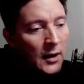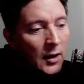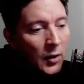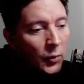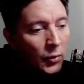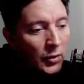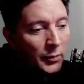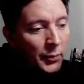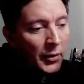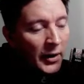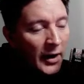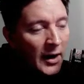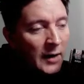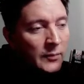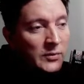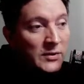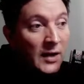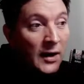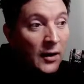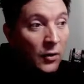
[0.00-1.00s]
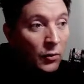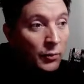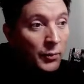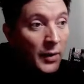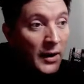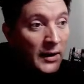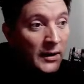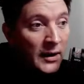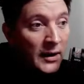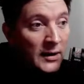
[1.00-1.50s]
would perhaps help
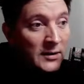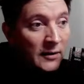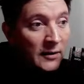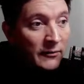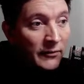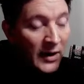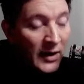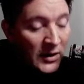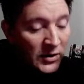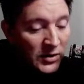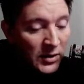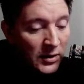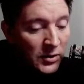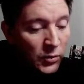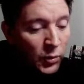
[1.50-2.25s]
Barkas eventually.